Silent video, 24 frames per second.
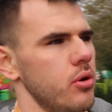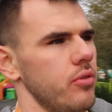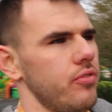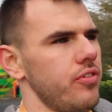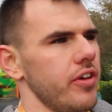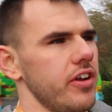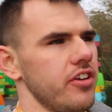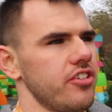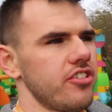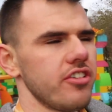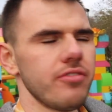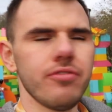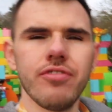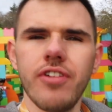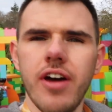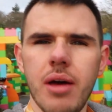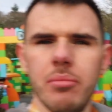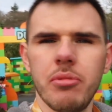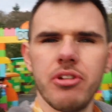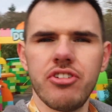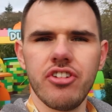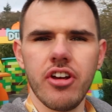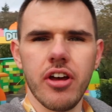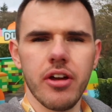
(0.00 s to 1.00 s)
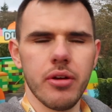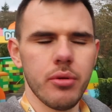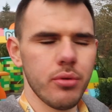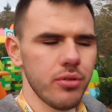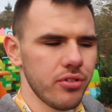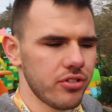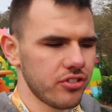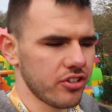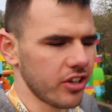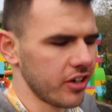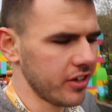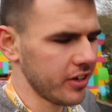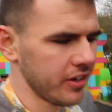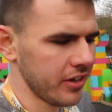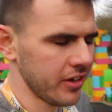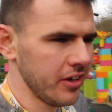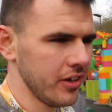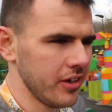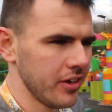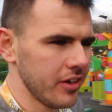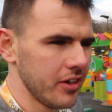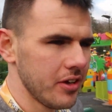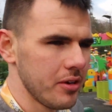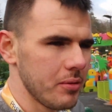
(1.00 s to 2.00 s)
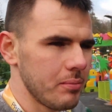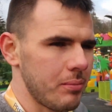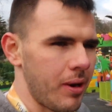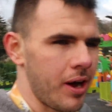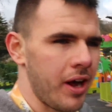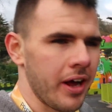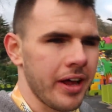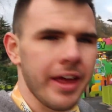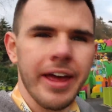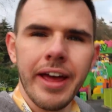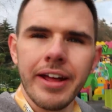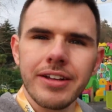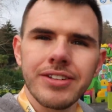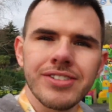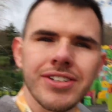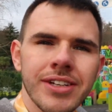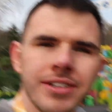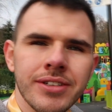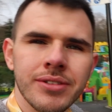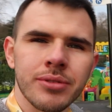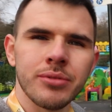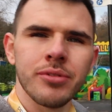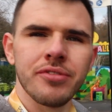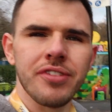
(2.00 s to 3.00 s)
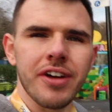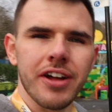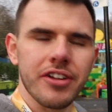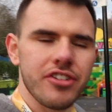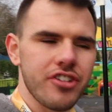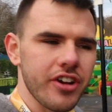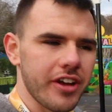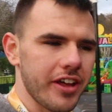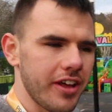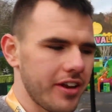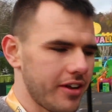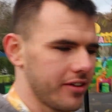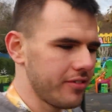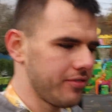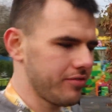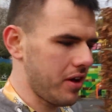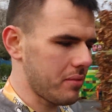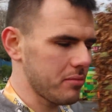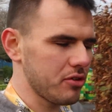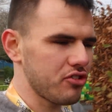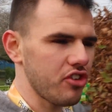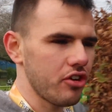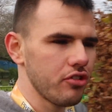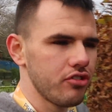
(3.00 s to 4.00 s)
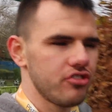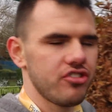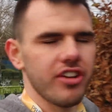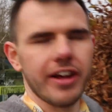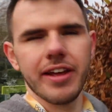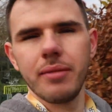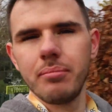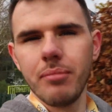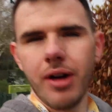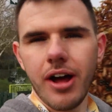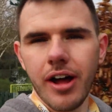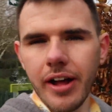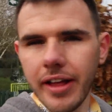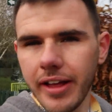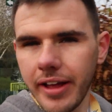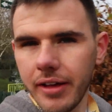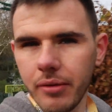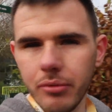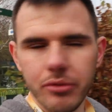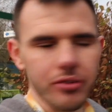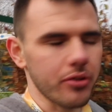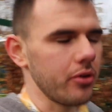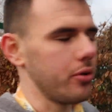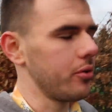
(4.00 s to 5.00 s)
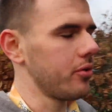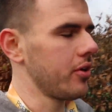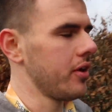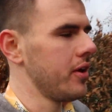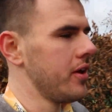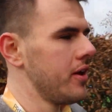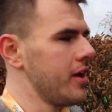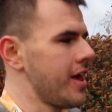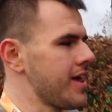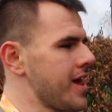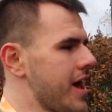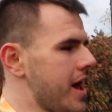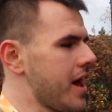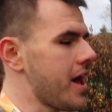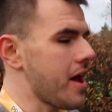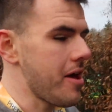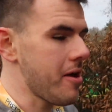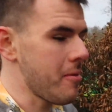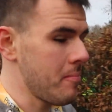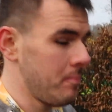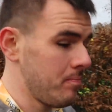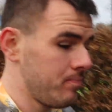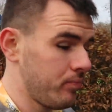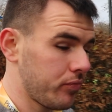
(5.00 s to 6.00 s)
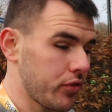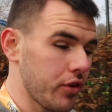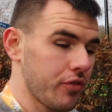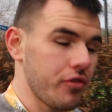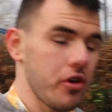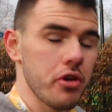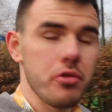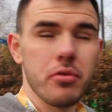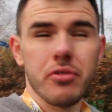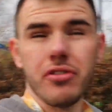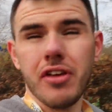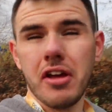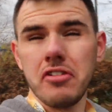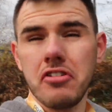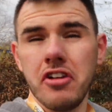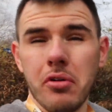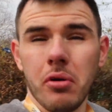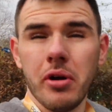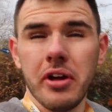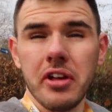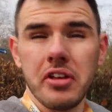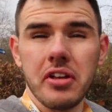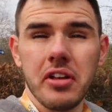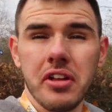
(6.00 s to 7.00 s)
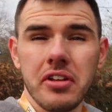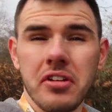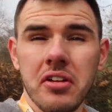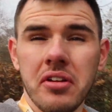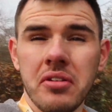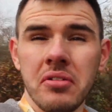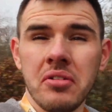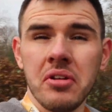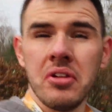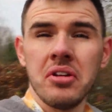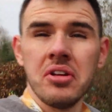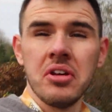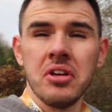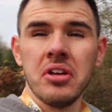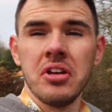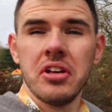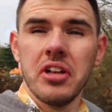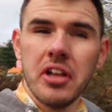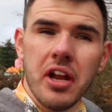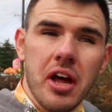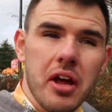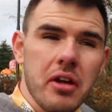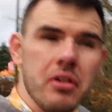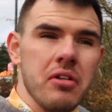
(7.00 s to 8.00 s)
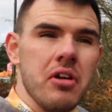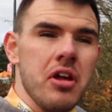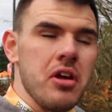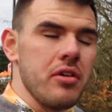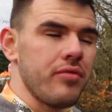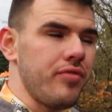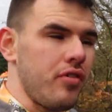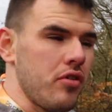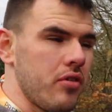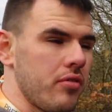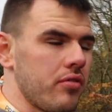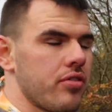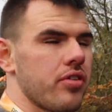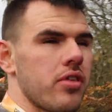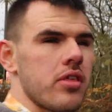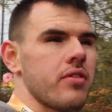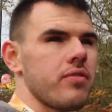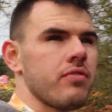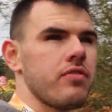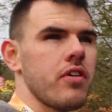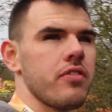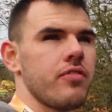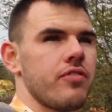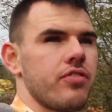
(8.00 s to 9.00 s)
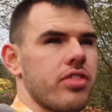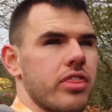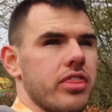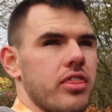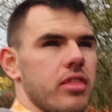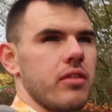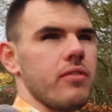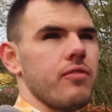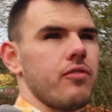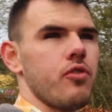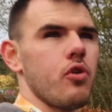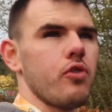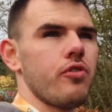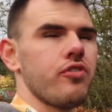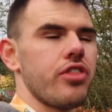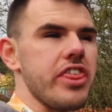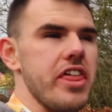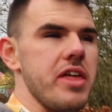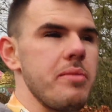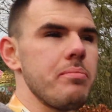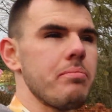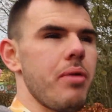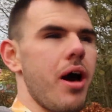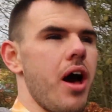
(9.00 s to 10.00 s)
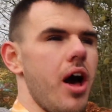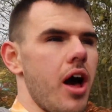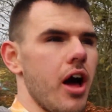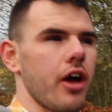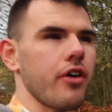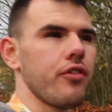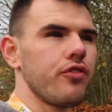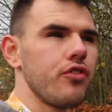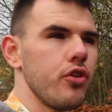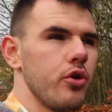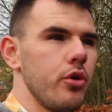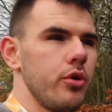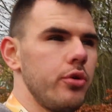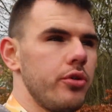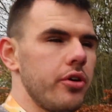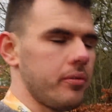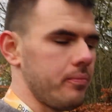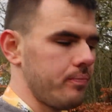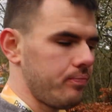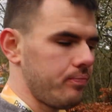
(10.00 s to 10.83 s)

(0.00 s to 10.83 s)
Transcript: Finished in Farmer Joe's market, Farmer Joe's Chicken Market it was called. The food was actually quite good, you know, for theme park food,